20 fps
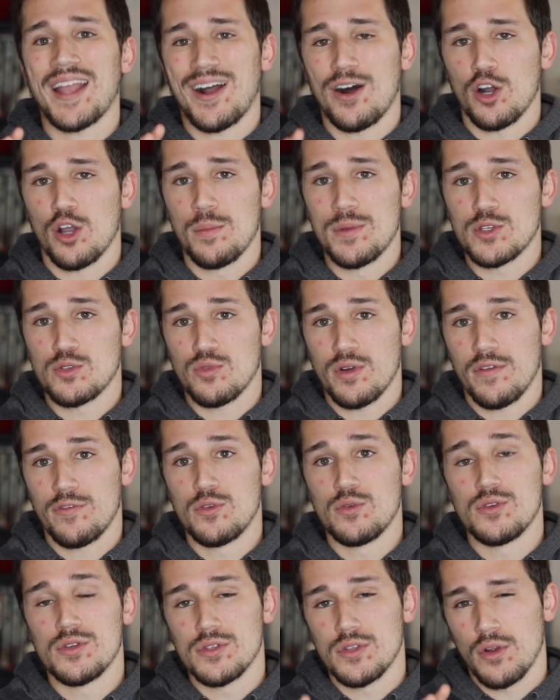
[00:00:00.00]
Alchemist
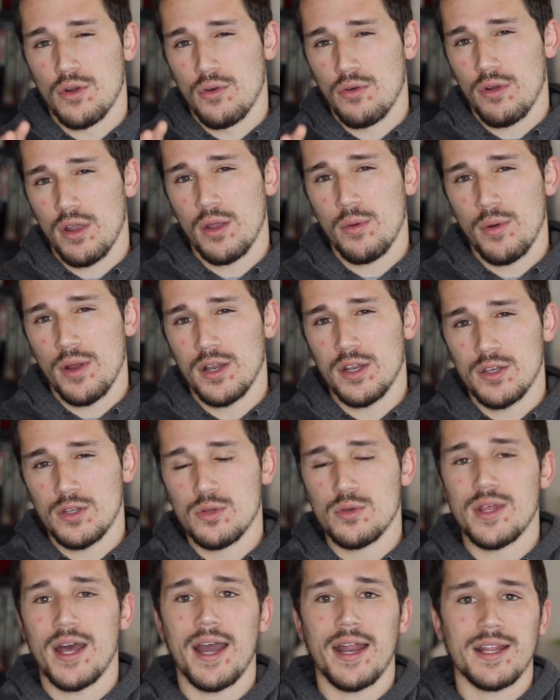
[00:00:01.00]
Refuge is a great way to
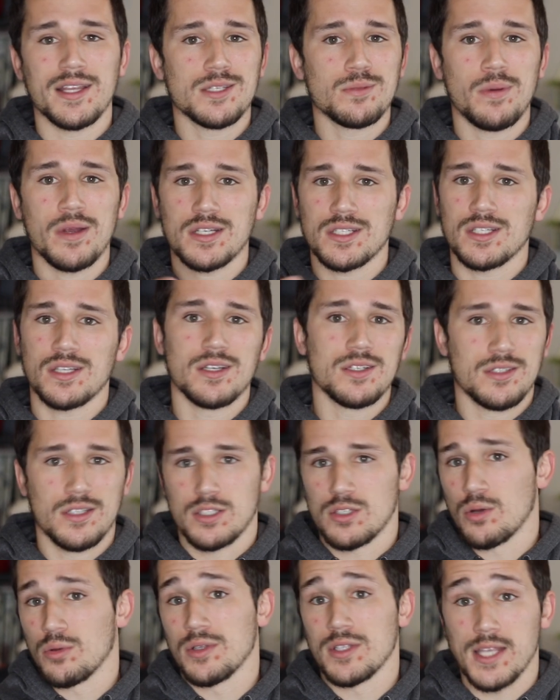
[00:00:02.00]
do that, especially because
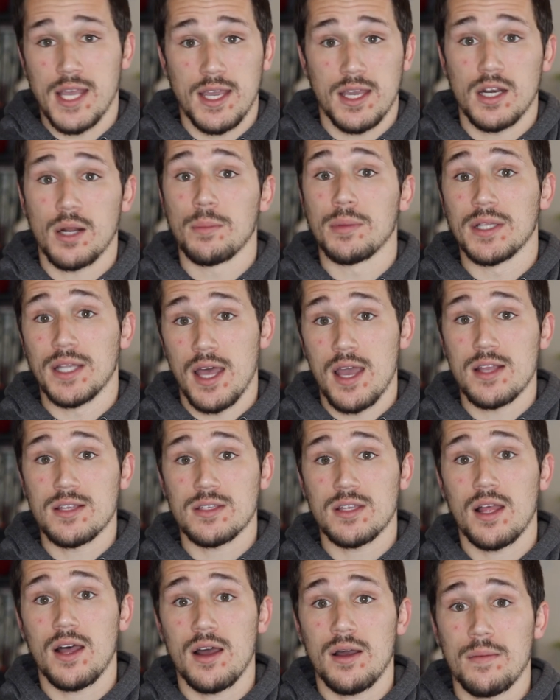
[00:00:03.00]
it's only taking up a land
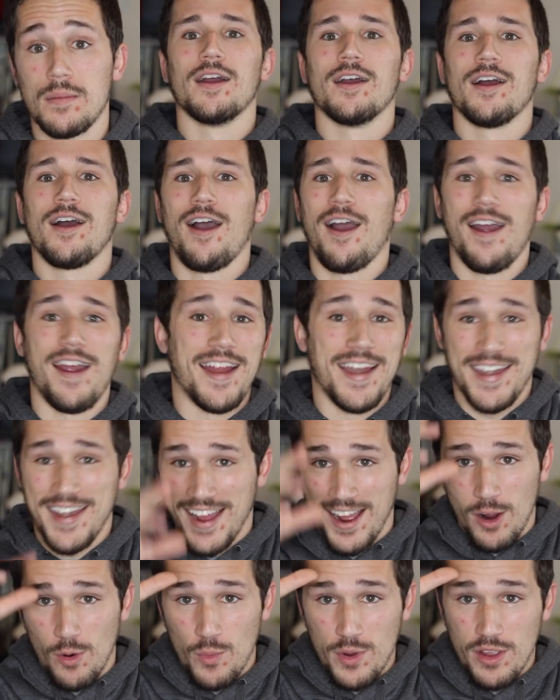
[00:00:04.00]
slot. All right,
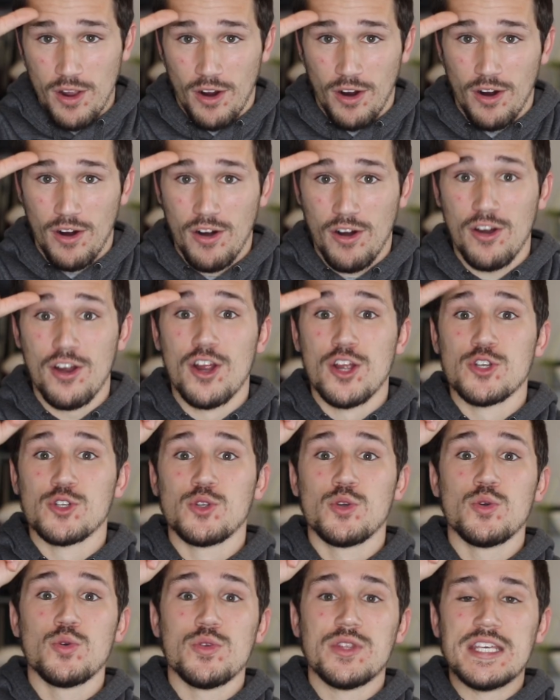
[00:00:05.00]
now we are
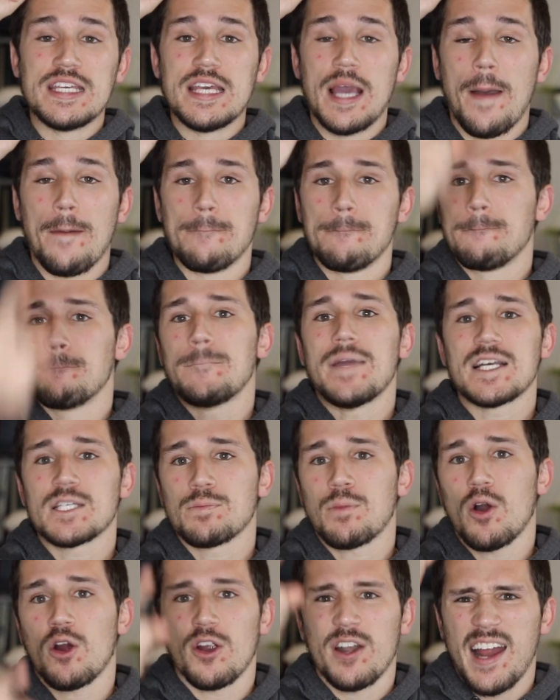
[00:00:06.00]
to the
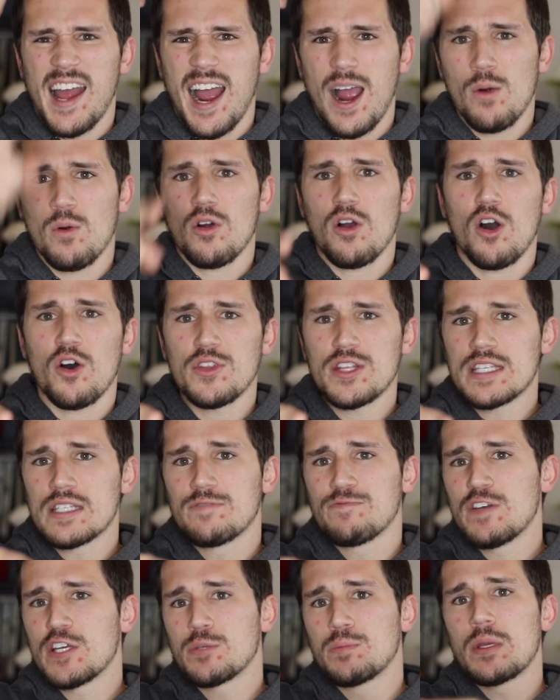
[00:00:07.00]
best part. How are all
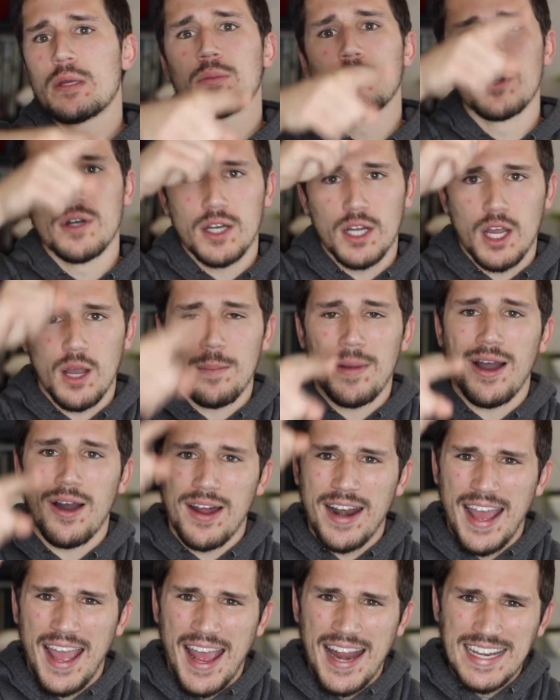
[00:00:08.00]
these fish people going to come
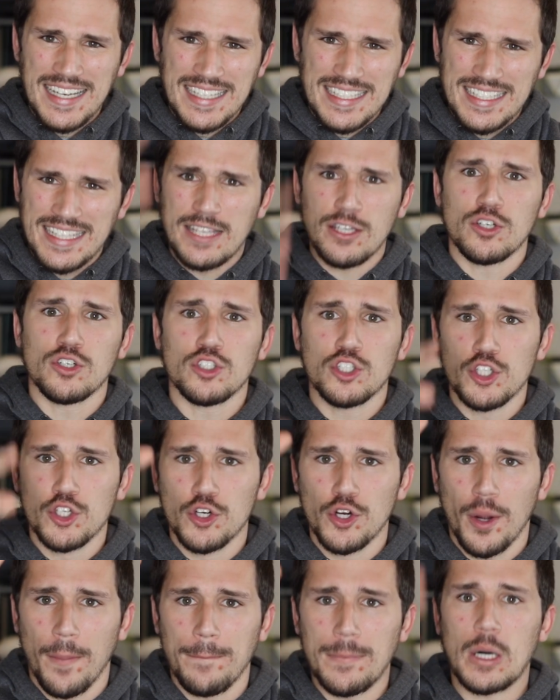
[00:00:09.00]
out and kill
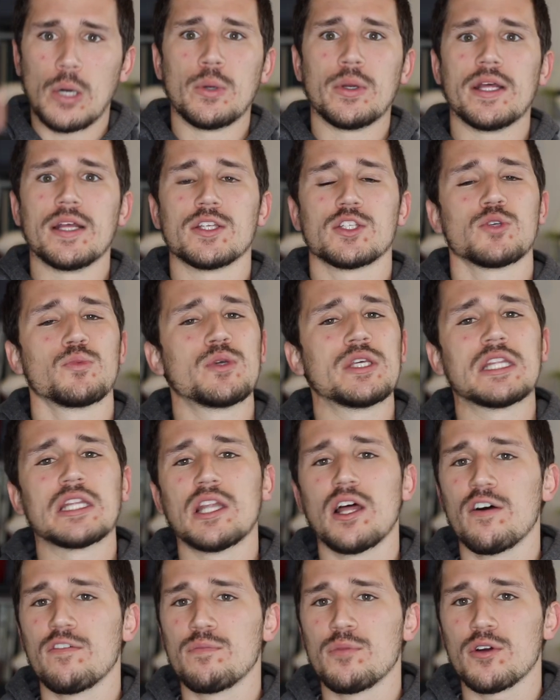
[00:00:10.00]
your opponents? we
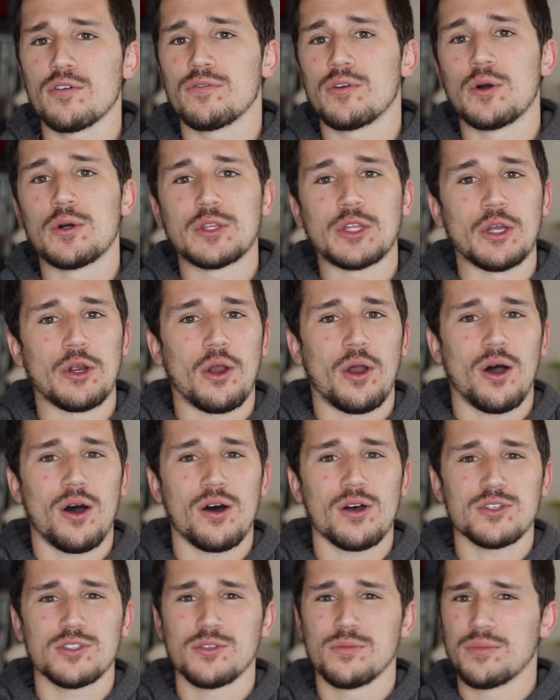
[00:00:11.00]
love merfolk. They're
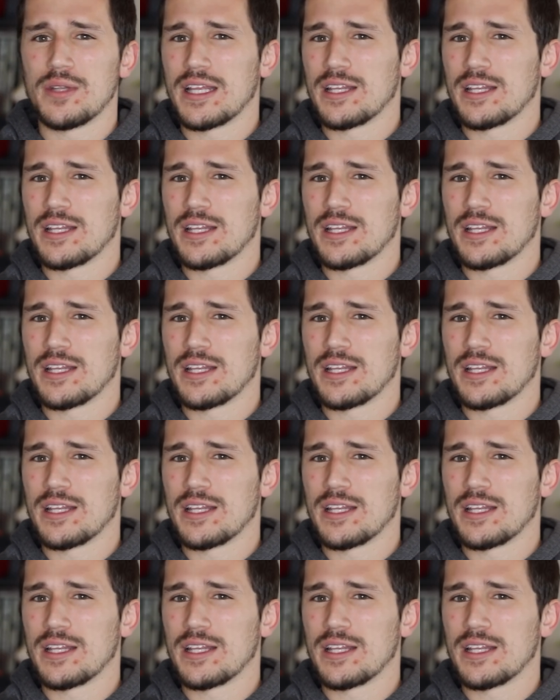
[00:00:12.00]
awesome.